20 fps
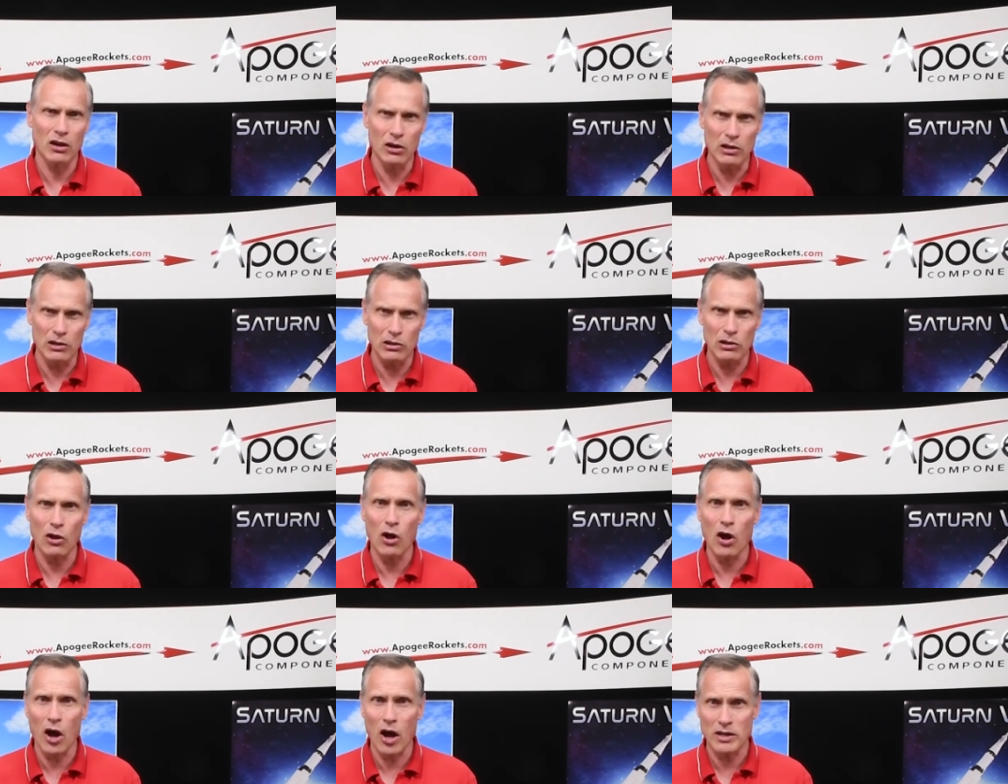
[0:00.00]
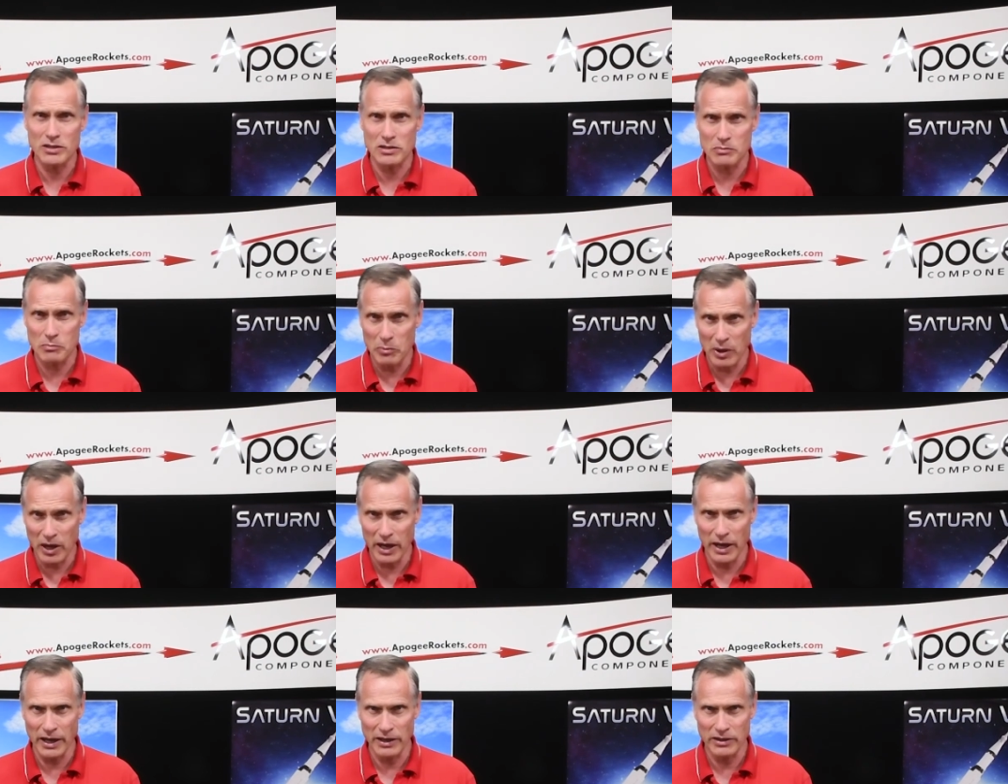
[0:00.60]
gloss
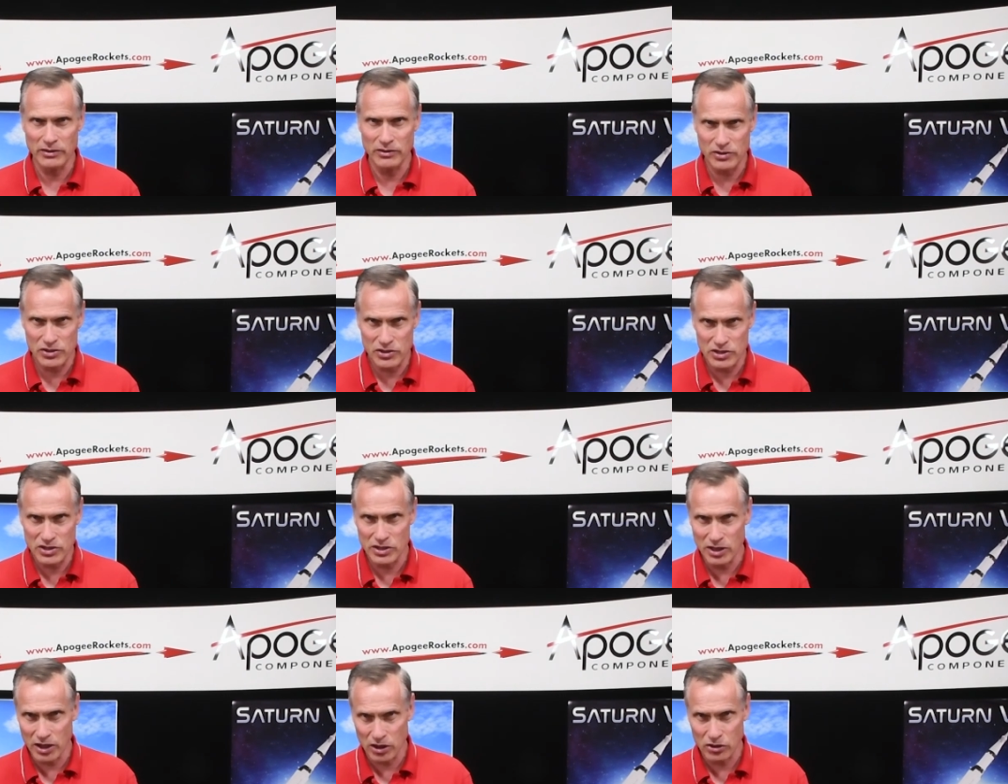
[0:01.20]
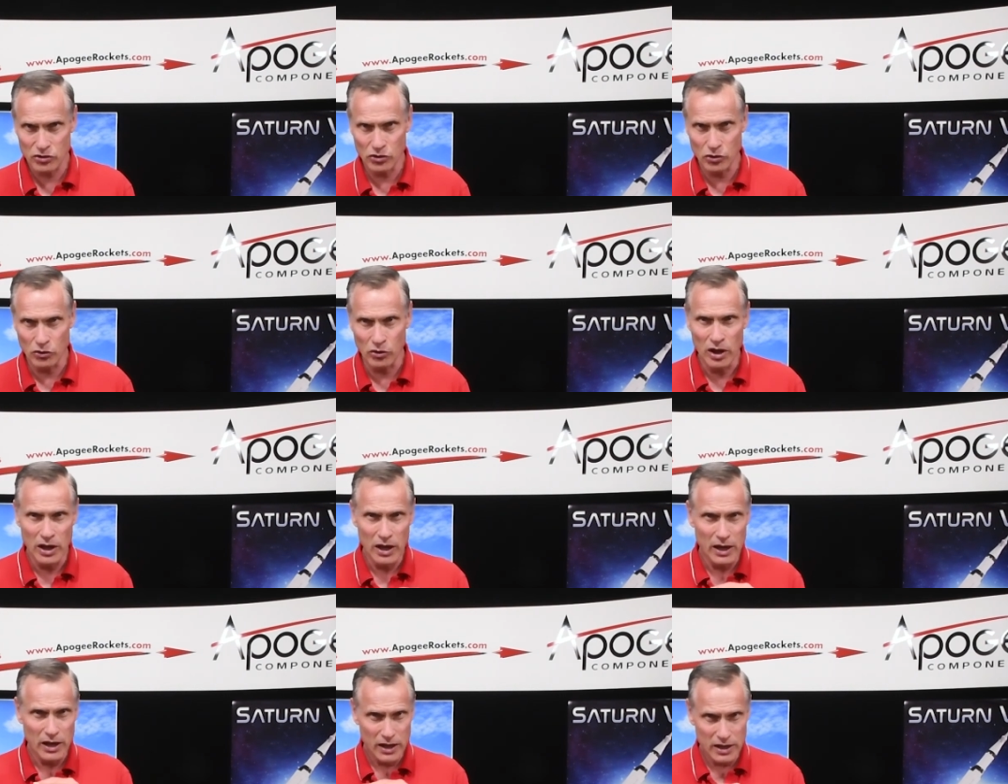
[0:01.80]
paint to stick to.
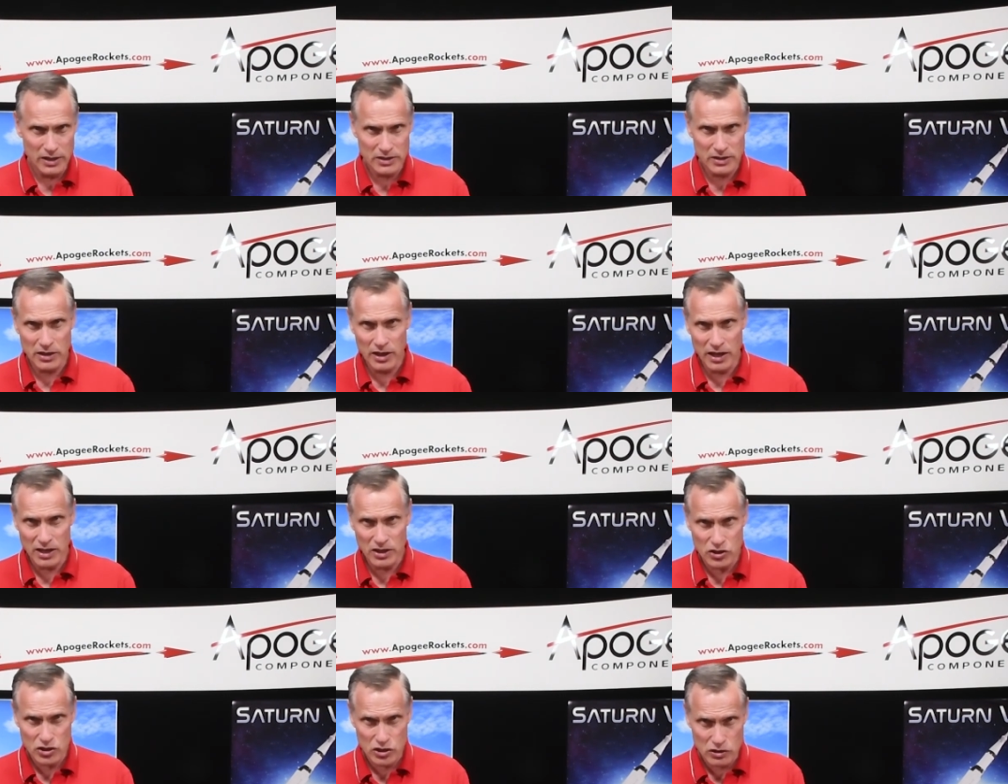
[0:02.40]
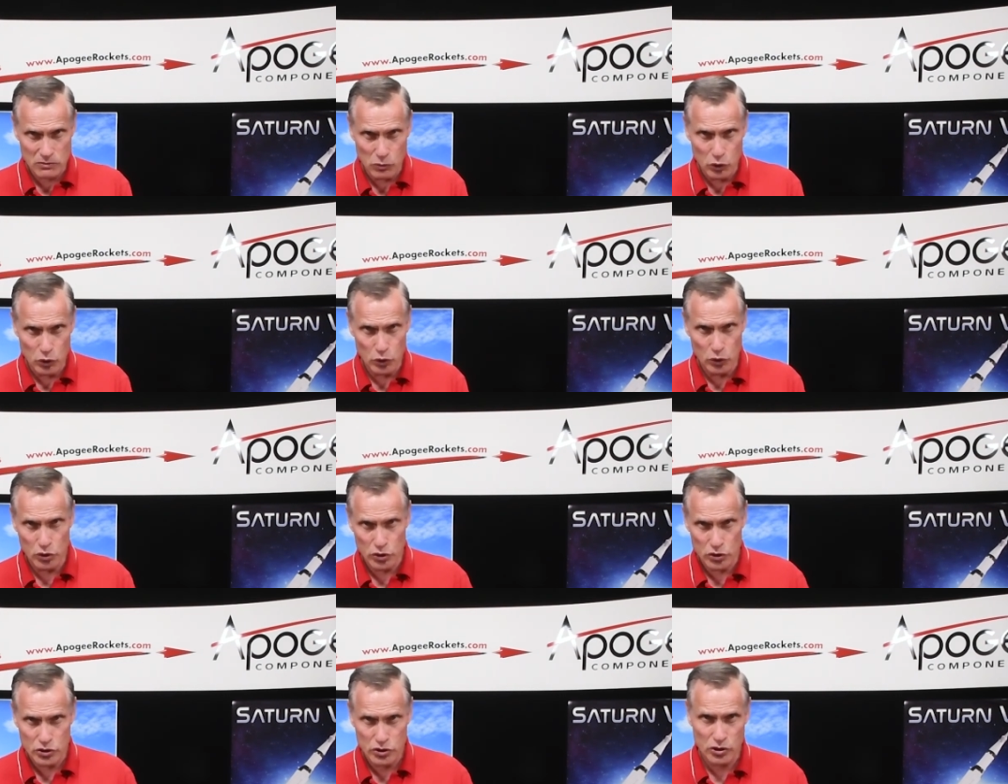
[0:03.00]
It's a nice
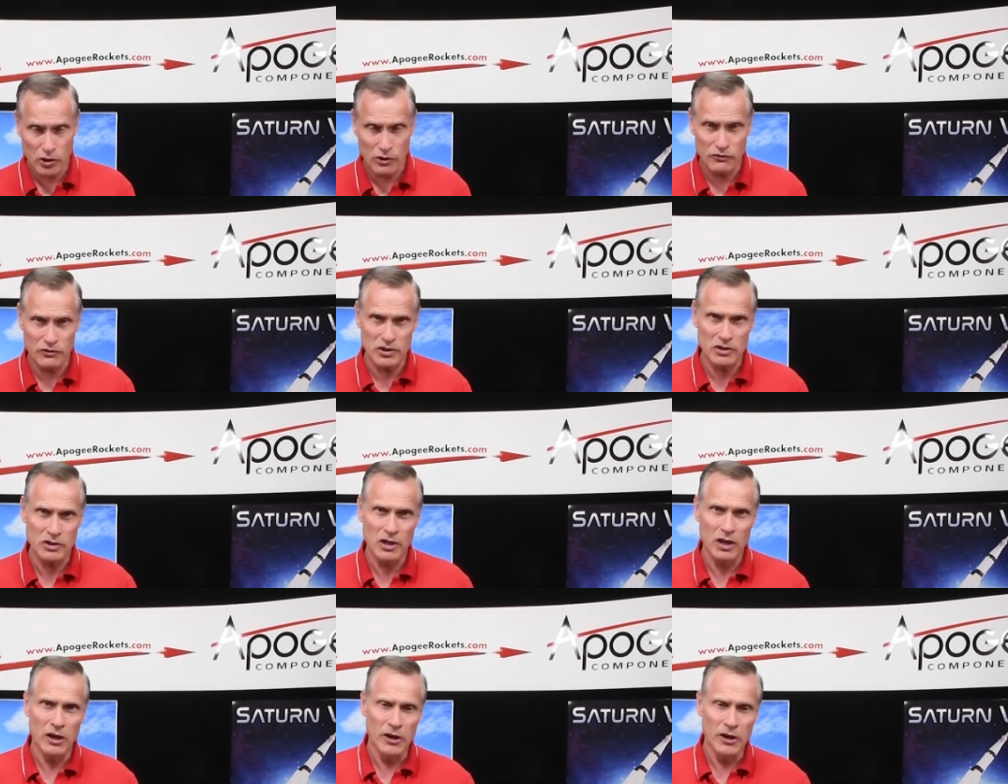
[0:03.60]
smoother surface.